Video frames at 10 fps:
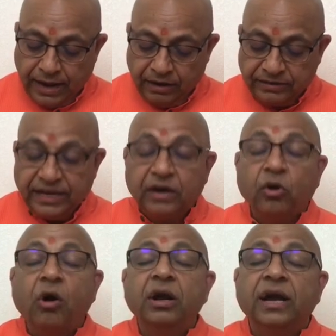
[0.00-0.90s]
They are
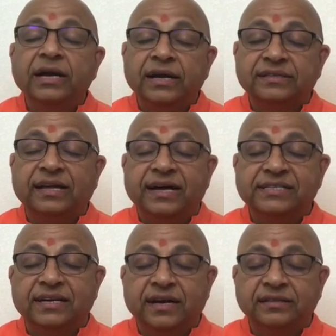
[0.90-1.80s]
called anarthas.
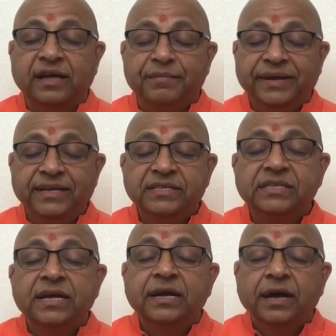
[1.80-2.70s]
Anartha means
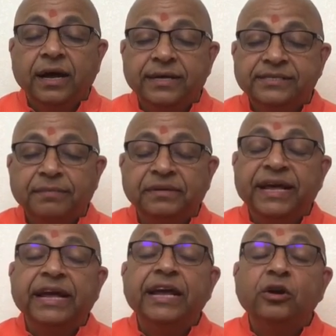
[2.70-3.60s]

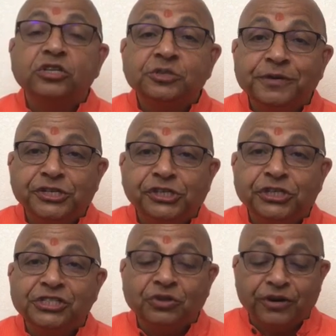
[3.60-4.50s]
something
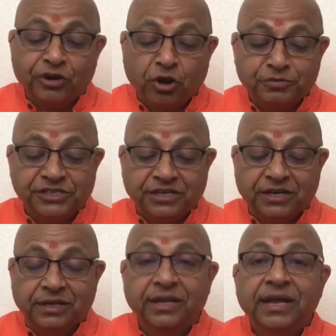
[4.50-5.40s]
inauspicious or an
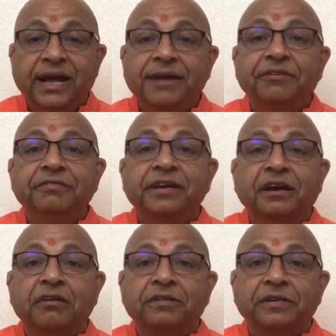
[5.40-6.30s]
obstacle, and we will
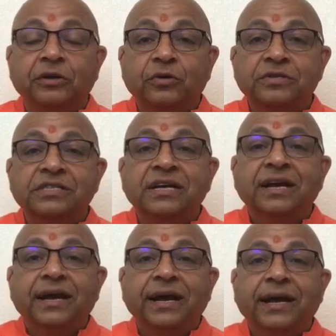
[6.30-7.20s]
cover those
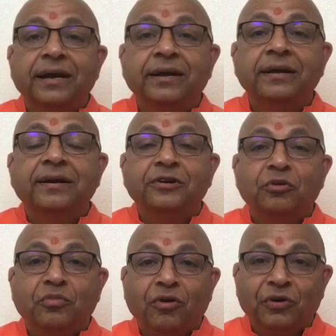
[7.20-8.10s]
in
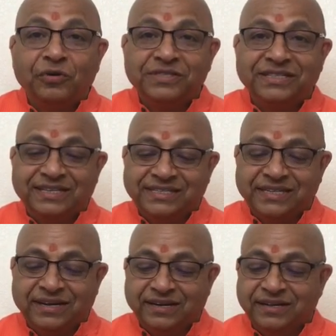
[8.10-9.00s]
tomorrow's
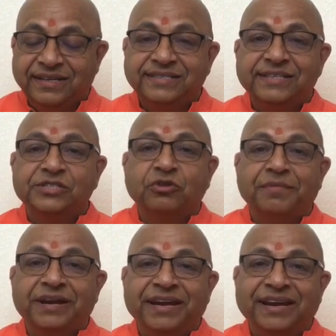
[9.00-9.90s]
satsang. This is
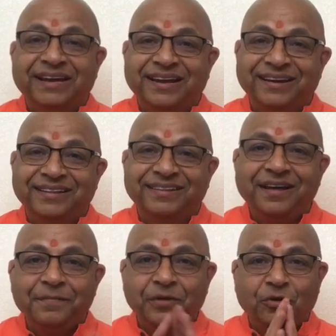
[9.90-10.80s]
Swami Nikhilananda.
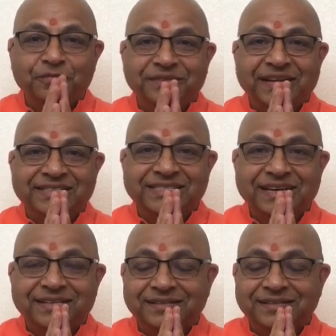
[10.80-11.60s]
Om Tat Sat.